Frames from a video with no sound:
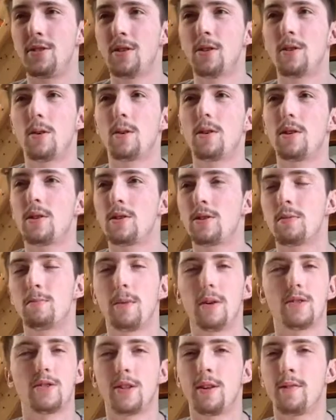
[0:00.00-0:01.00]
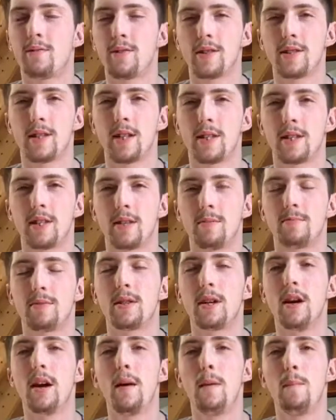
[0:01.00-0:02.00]
You can go to. There's a bunch of different
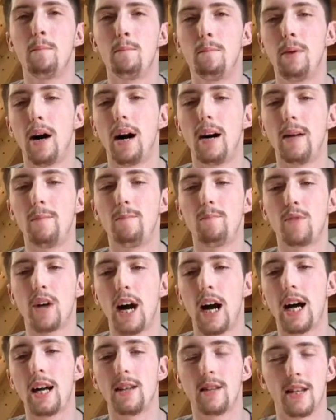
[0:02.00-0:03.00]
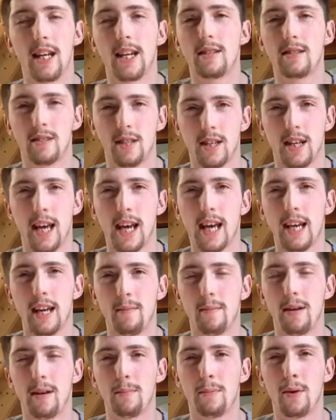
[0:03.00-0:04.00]
systems, but I like the
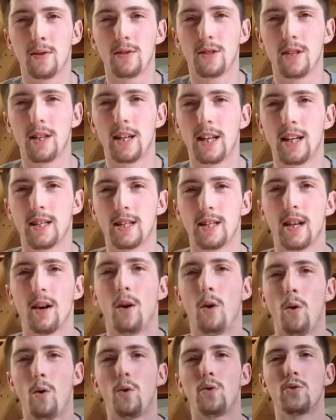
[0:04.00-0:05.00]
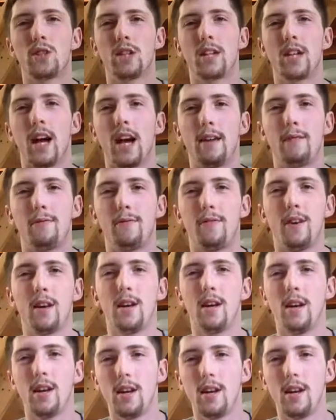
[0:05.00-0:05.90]
KME personally because it holds the knife